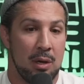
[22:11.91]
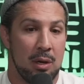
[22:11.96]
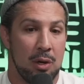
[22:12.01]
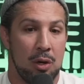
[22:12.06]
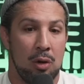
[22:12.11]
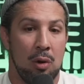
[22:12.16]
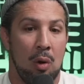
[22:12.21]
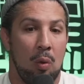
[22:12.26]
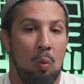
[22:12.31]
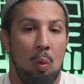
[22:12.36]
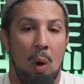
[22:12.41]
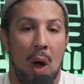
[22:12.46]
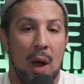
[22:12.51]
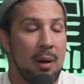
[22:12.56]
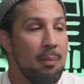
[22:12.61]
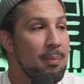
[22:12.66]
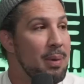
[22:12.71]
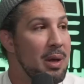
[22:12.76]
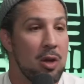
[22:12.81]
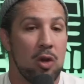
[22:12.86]
You don't want
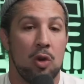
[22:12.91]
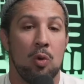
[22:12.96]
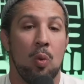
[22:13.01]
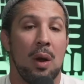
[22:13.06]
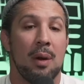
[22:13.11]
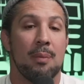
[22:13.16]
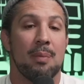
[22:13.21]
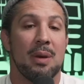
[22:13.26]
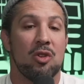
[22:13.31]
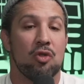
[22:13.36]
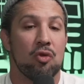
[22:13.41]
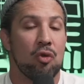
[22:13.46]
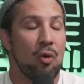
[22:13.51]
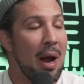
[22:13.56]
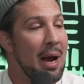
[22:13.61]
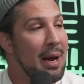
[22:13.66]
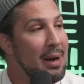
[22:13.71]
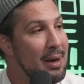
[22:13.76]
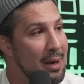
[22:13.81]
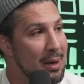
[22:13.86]
to be, you want to be
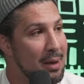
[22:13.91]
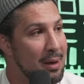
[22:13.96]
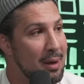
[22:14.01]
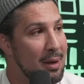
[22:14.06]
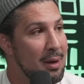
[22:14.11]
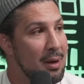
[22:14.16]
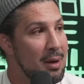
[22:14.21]
training.